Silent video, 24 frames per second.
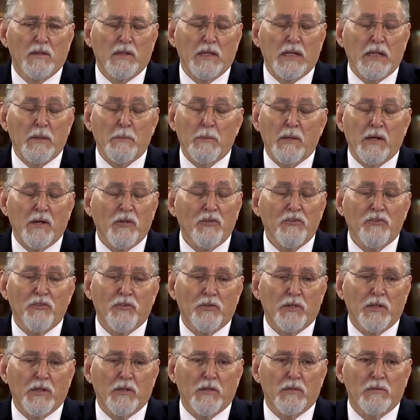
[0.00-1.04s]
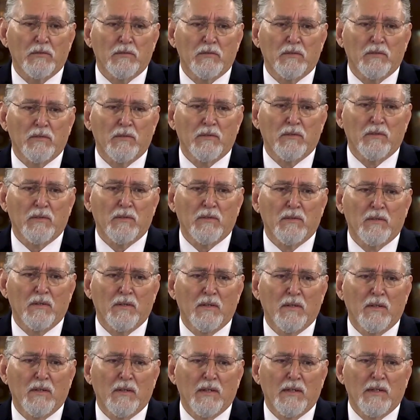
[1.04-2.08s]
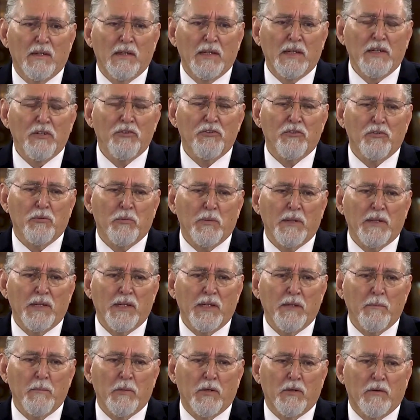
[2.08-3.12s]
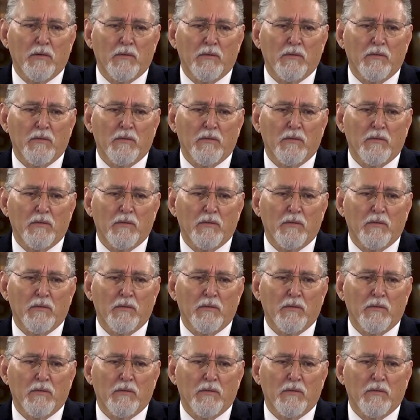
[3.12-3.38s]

He bears your guilt. He's your Redeemer.